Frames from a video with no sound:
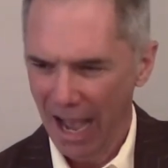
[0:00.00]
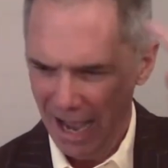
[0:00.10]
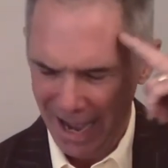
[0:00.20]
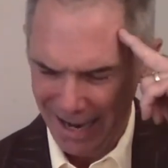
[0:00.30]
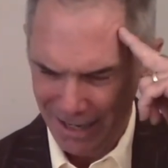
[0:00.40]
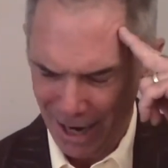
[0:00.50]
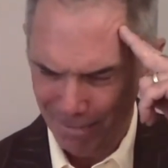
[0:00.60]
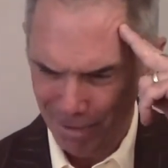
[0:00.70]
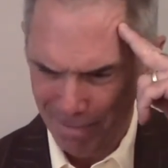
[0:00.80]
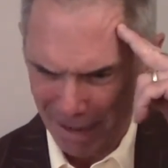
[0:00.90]
High
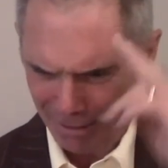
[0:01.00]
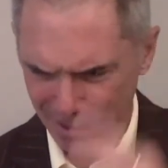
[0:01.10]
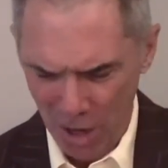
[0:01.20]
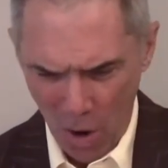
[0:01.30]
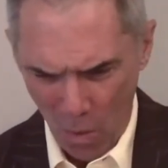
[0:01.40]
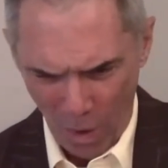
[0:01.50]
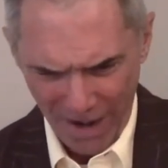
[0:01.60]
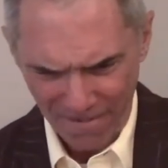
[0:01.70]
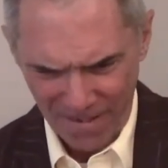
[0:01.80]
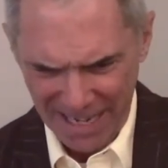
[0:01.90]
Topper Mountain,
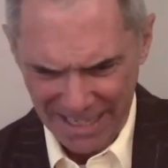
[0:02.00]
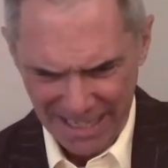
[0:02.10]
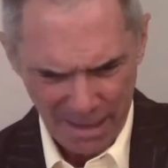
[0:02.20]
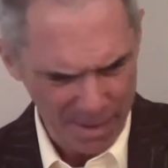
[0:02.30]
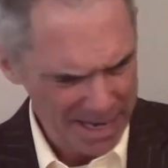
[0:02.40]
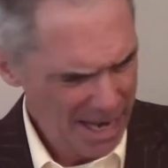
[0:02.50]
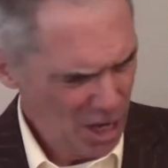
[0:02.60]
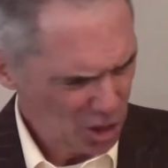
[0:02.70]
white-faced Simony,